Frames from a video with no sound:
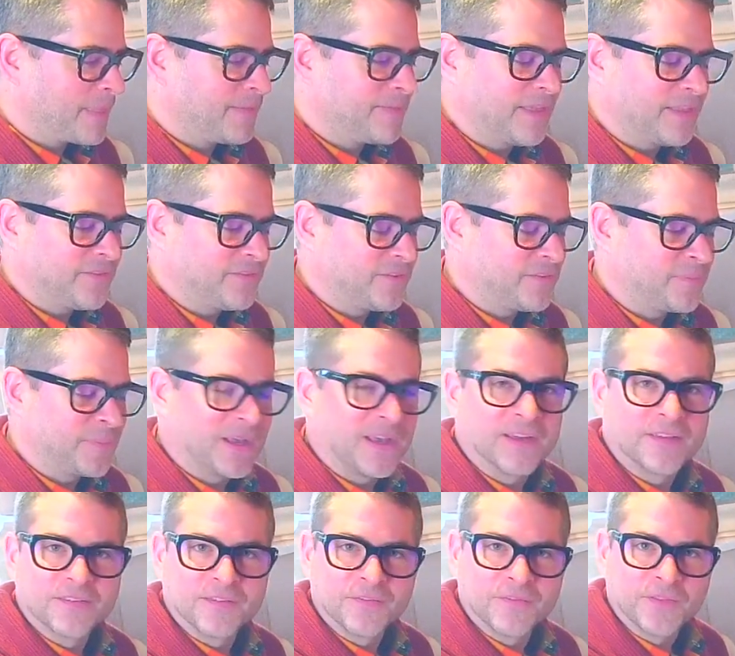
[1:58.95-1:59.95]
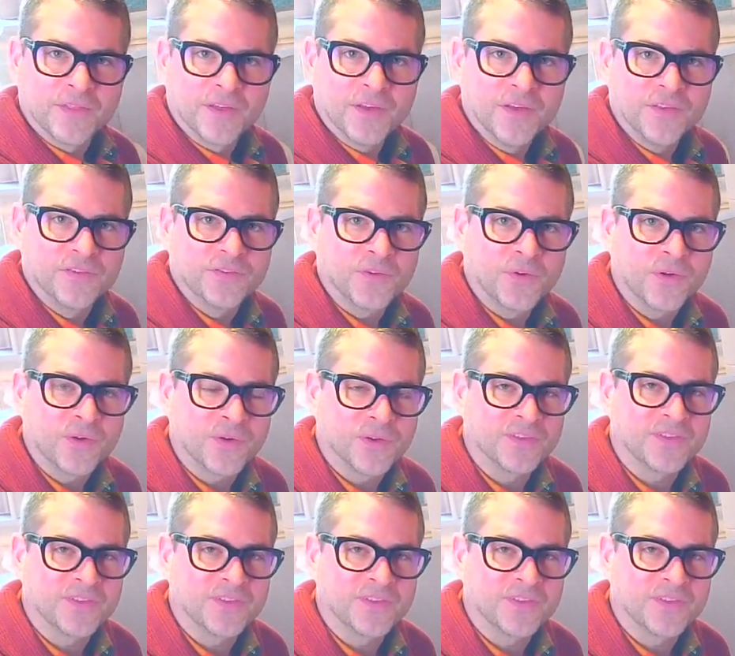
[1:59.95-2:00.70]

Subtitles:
that's just because of the historical